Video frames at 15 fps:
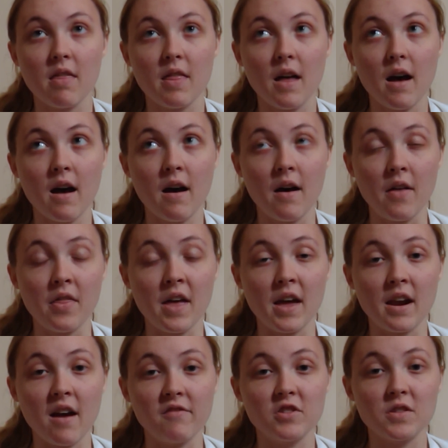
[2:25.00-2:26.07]
then
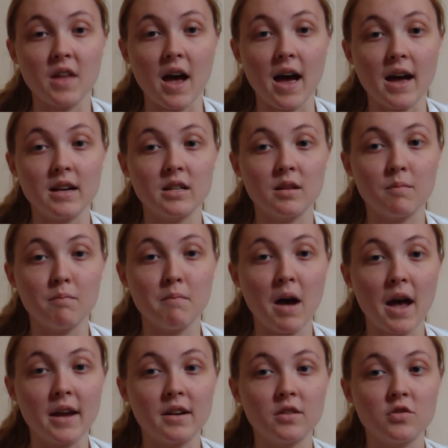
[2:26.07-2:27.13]
after that,
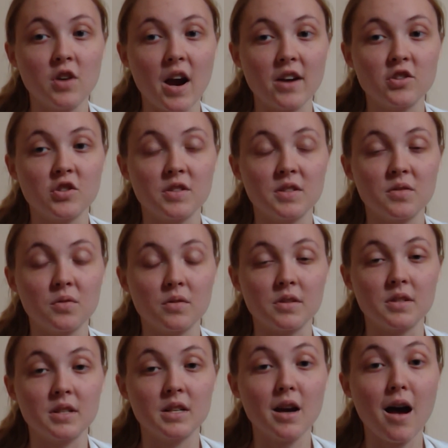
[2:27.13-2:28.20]
my contractions sort of
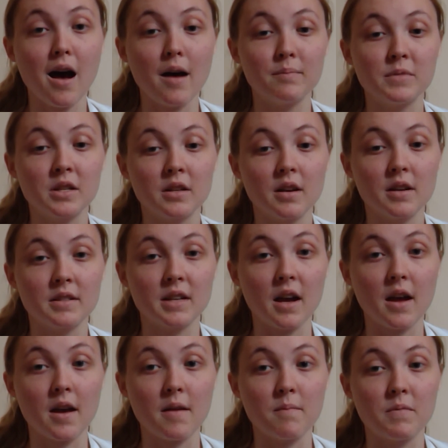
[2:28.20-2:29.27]
stopped because
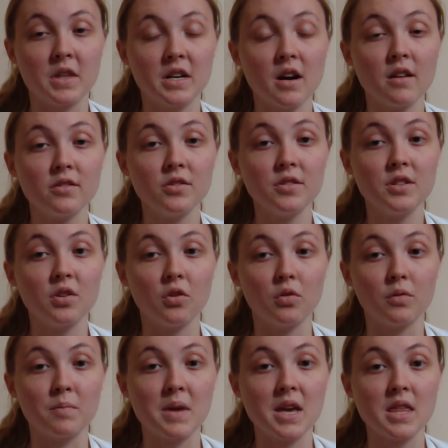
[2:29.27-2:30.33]
the doctor
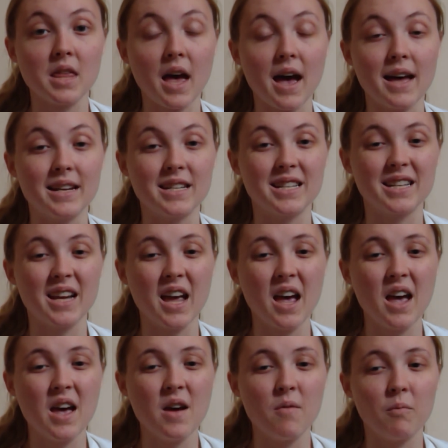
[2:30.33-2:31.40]
told me that
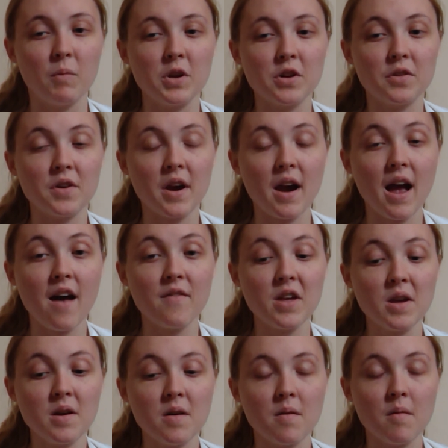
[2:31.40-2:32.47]
when you're
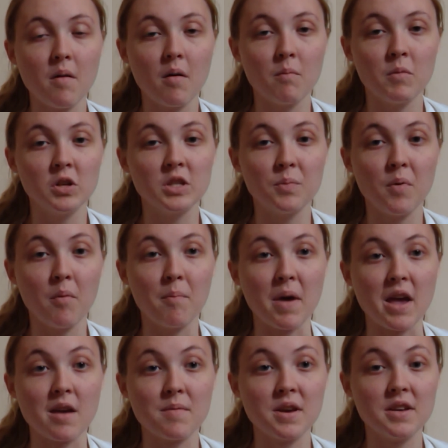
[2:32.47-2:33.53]
having multiple
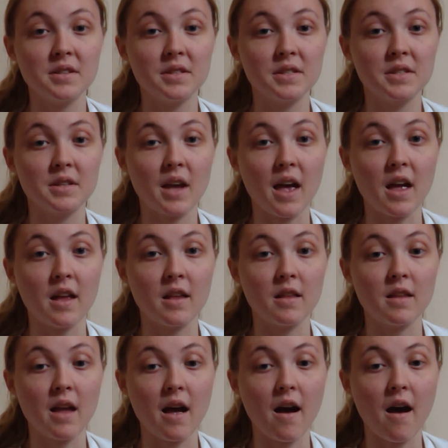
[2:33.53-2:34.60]
babies
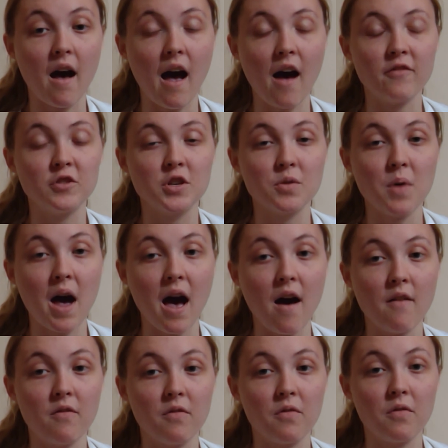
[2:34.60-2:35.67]
and after you
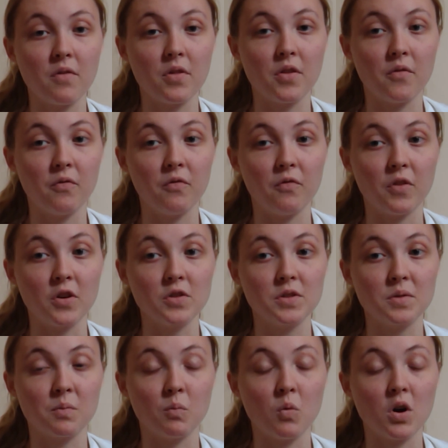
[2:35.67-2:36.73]
have the
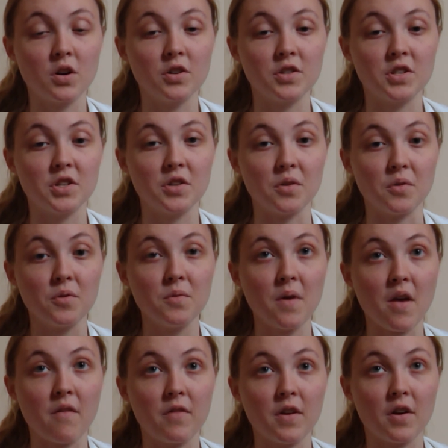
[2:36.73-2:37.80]
first 1 or 2,
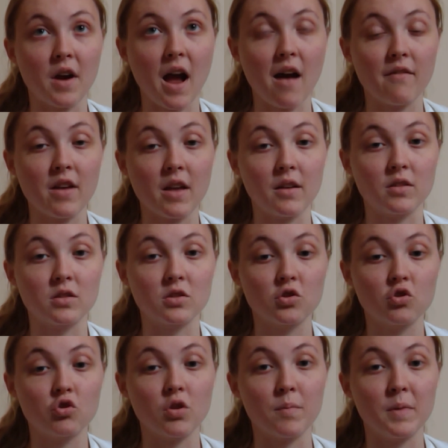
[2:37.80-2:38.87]
if you're having
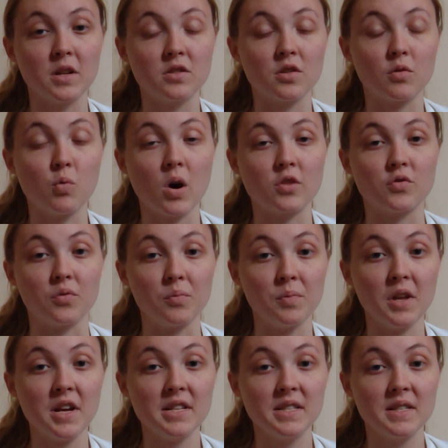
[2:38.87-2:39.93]
triplets or
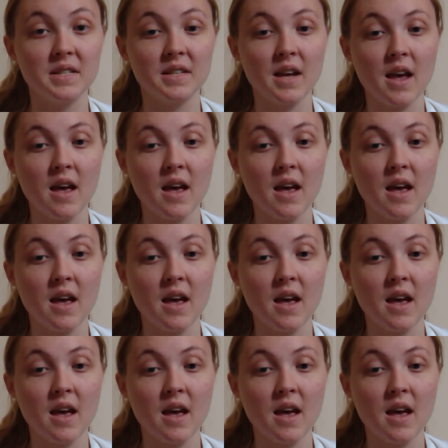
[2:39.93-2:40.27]
quadruplets,